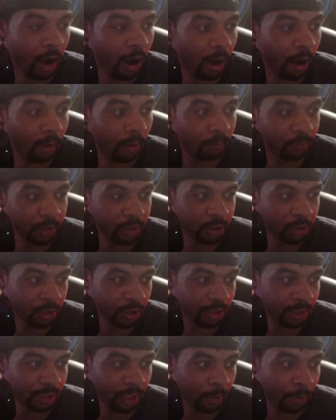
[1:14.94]
These
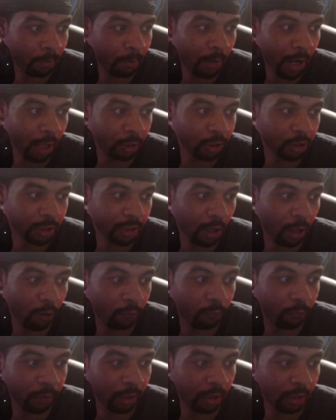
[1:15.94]
just sit by yourself,
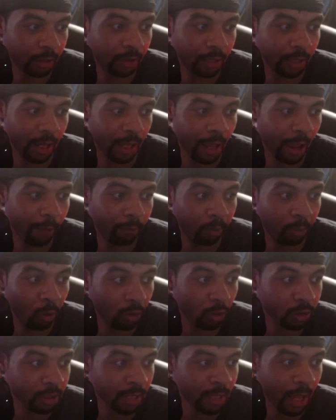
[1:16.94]
and they have
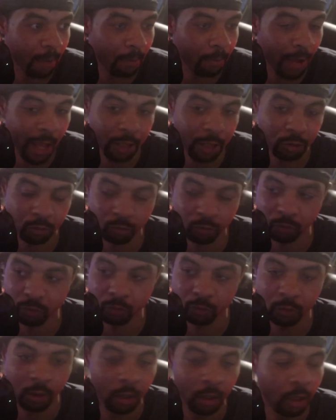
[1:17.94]
ports that pass through
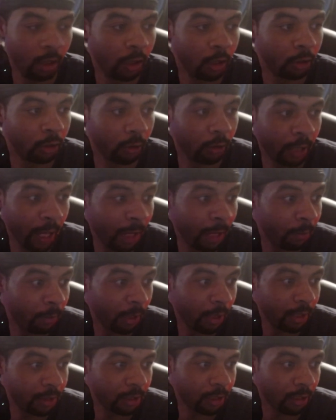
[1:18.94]
your
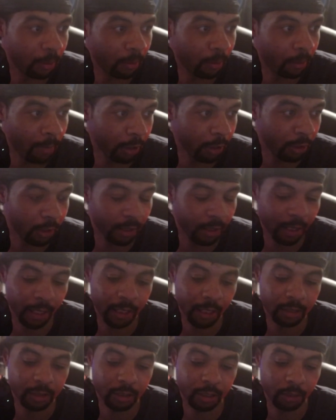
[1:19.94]
gameplay to the monitor
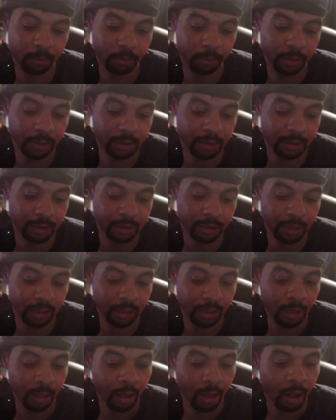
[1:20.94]
and to the PC.
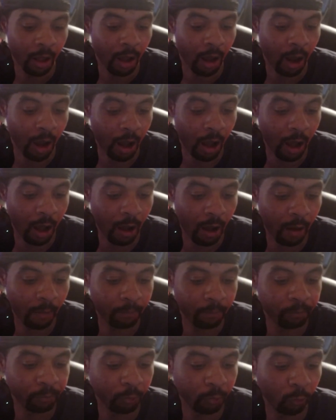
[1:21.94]

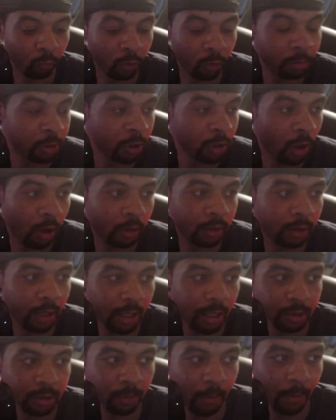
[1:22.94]
Ripsaw
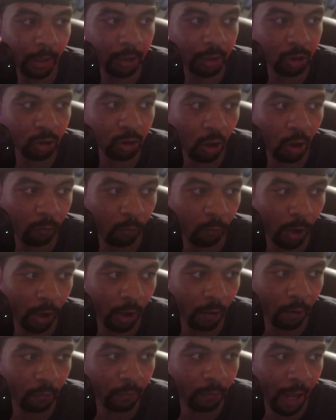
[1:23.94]
does make
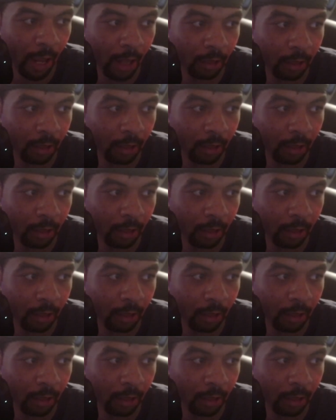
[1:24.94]
software that